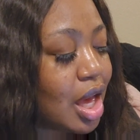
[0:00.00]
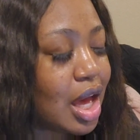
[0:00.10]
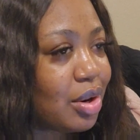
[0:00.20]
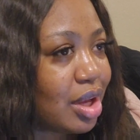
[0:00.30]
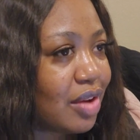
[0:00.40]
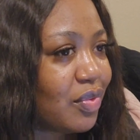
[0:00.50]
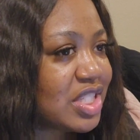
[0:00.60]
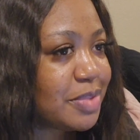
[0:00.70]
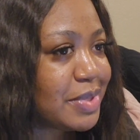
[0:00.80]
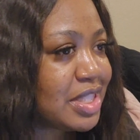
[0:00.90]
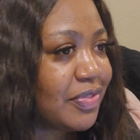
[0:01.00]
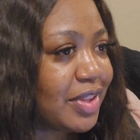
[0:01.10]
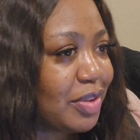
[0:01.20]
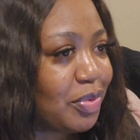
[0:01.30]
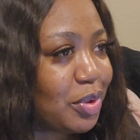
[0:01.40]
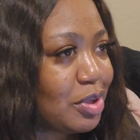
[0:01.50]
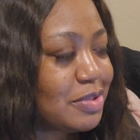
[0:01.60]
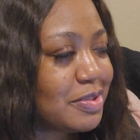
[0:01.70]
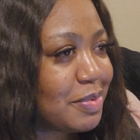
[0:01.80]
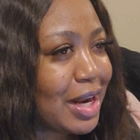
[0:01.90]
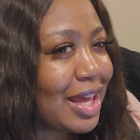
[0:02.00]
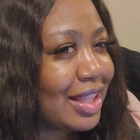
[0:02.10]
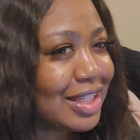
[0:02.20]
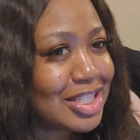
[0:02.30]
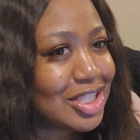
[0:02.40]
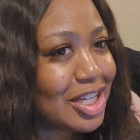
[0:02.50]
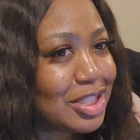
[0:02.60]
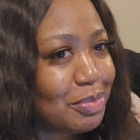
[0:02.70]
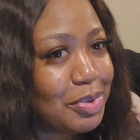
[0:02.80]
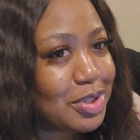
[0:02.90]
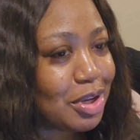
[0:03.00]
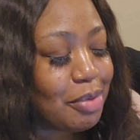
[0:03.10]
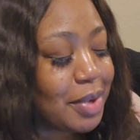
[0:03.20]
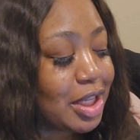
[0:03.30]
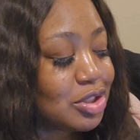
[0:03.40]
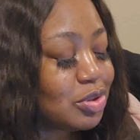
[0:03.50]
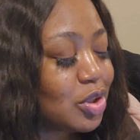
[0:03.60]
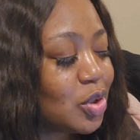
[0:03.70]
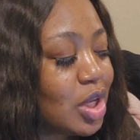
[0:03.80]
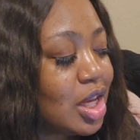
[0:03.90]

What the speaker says: don't have one specifically for Christmas, but I at least changed the music on my intro.